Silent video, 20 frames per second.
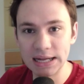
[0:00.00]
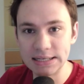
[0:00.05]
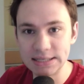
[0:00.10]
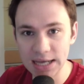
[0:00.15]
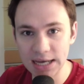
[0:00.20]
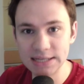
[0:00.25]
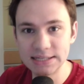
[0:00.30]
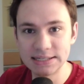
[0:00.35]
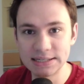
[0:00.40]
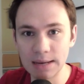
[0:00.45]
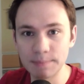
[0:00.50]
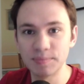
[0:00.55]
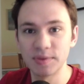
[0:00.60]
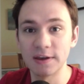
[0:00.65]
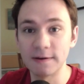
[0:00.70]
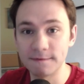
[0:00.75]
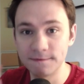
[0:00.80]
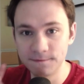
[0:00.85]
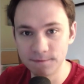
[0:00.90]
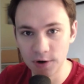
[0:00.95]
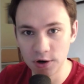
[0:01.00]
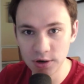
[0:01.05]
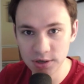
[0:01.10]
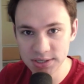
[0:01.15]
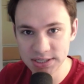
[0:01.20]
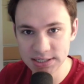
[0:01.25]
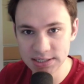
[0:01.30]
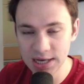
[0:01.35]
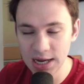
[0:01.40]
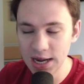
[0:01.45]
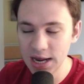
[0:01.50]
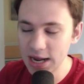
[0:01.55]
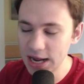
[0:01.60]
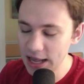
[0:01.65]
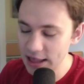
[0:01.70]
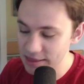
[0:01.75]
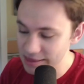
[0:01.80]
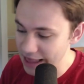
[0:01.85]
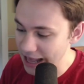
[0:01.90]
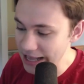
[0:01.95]
does something first,
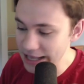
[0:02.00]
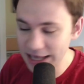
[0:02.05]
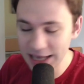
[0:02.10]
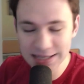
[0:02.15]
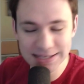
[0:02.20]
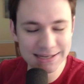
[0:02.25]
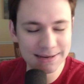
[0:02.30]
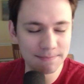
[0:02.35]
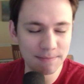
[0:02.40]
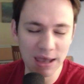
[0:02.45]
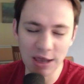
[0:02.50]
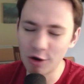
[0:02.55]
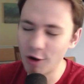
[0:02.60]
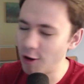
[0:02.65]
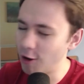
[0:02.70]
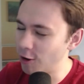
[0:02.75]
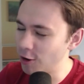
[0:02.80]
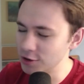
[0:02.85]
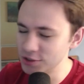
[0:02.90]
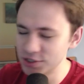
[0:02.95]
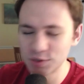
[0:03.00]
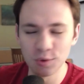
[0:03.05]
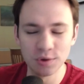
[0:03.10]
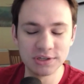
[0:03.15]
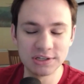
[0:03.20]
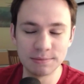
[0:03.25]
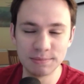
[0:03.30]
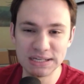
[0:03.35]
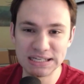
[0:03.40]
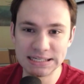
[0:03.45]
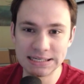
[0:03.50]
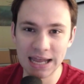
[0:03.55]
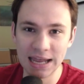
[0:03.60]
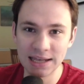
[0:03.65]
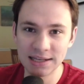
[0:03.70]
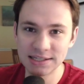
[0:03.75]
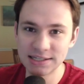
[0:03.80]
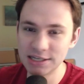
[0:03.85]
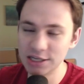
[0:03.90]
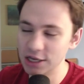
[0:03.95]
they get to make all sorts of
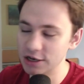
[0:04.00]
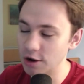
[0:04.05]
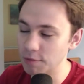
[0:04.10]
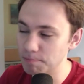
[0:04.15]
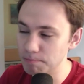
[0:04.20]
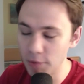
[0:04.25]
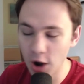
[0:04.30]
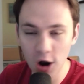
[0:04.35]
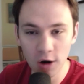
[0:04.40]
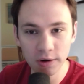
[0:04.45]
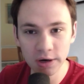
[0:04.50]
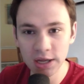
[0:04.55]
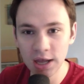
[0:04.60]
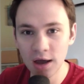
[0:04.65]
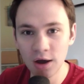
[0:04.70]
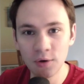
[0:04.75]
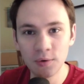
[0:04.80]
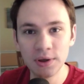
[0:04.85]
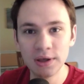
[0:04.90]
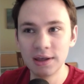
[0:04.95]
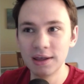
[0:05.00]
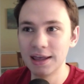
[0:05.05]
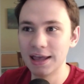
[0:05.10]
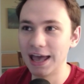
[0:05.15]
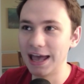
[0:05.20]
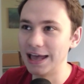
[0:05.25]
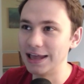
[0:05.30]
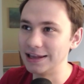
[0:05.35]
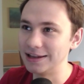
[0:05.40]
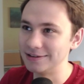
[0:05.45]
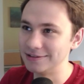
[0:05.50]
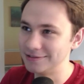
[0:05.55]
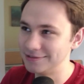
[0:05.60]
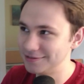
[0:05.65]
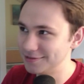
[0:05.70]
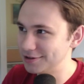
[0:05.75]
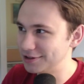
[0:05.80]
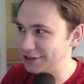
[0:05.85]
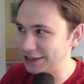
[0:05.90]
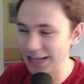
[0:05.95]
mistakes. Mario and
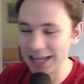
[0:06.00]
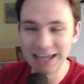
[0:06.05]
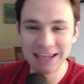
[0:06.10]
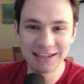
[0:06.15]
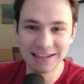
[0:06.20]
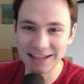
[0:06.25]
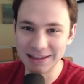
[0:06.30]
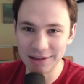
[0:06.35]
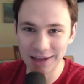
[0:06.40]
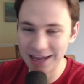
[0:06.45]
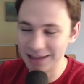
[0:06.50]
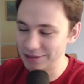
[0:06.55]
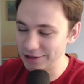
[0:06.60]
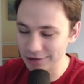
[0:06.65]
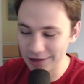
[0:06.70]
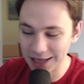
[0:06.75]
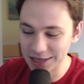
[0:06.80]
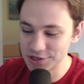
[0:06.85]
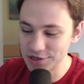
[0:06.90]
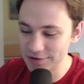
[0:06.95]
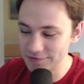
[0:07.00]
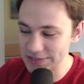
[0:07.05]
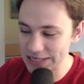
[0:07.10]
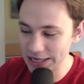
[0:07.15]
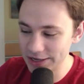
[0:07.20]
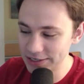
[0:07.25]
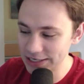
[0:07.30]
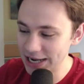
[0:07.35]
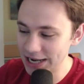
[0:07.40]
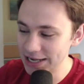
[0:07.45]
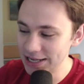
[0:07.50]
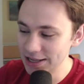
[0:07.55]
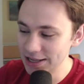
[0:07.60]
Link and The Legend of Zelda,